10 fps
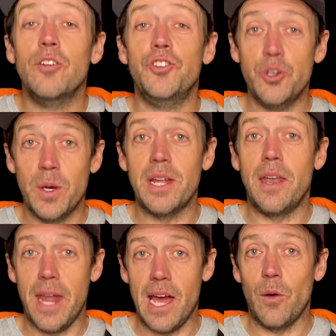do it
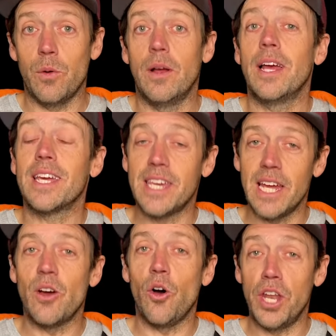now.
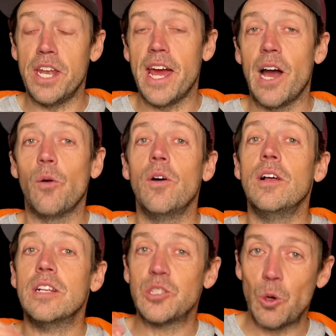Get on it now.
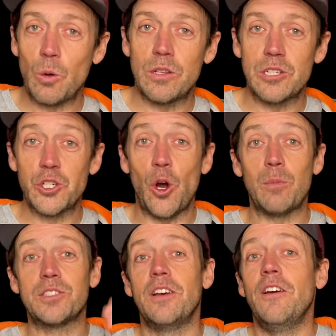Talk to the
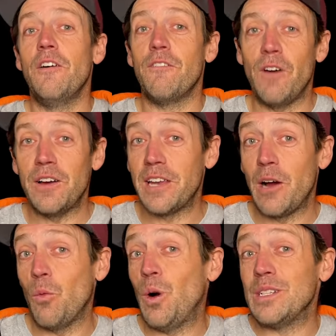shops. Find
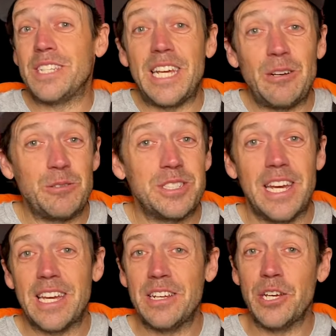out what deals they
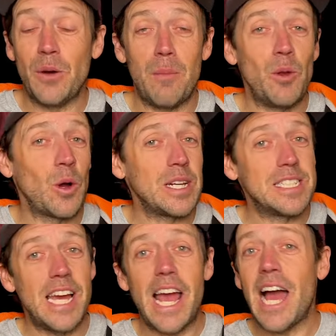can do. I'm not going to
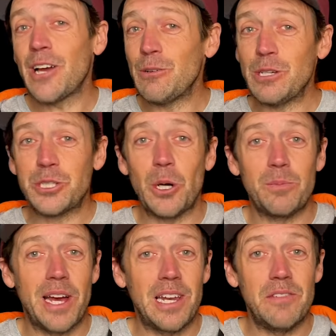say haggle your shop
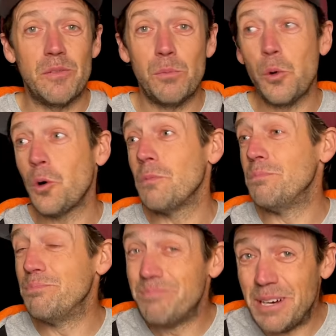down even more,
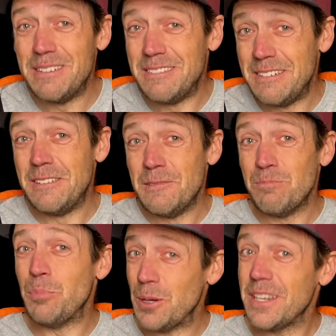
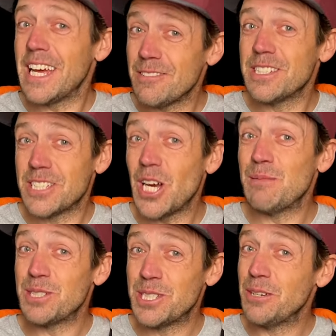but now's the
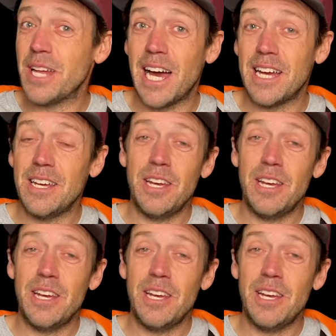time to do that.